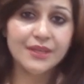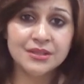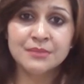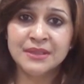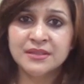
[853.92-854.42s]

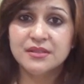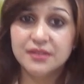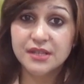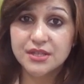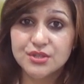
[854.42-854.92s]
the mother
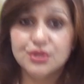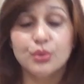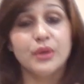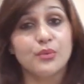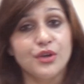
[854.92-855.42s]
agreed to
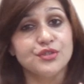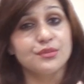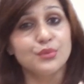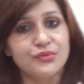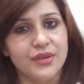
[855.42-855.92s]
go and watch the
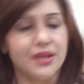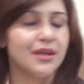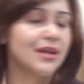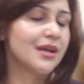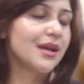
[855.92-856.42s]
movie.
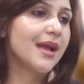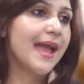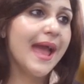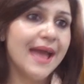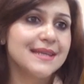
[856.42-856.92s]

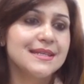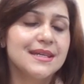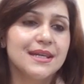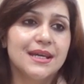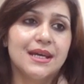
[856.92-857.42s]
And
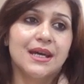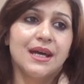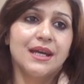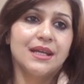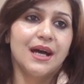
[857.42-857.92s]

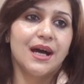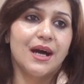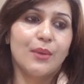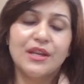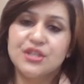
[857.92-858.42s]

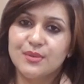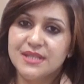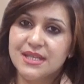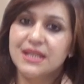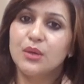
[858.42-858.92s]
while she was
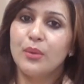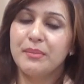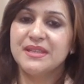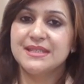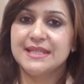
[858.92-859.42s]
sitting in the
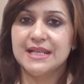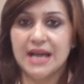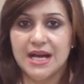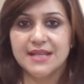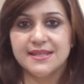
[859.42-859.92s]
women's
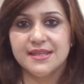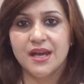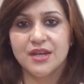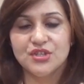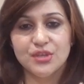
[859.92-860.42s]
class,
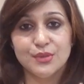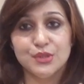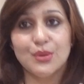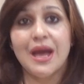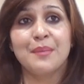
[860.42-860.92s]
she was
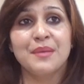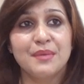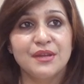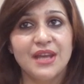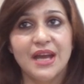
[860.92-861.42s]
so happy
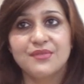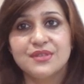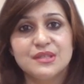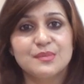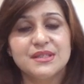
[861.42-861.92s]
about the
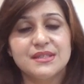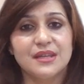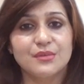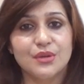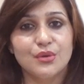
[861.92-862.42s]
advertisements
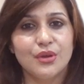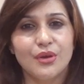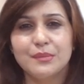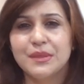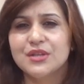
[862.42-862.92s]
that were going
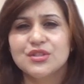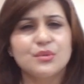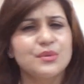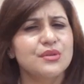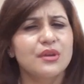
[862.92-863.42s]
on, because she
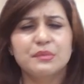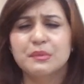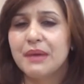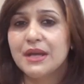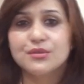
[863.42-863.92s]
was not
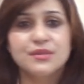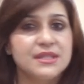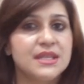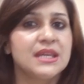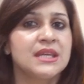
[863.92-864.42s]
prepared to
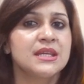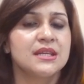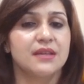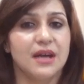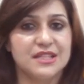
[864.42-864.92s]
see
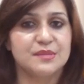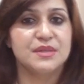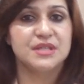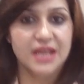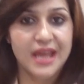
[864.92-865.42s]
the
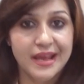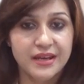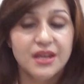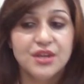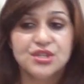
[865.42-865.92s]
husband again.
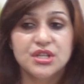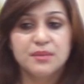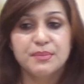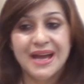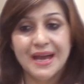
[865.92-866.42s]
She
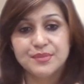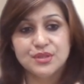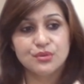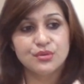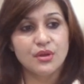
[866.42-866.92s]
perhaps
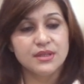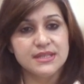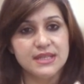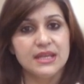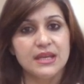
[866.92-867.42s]
could not
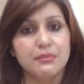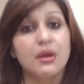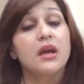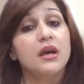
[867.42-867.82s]
see him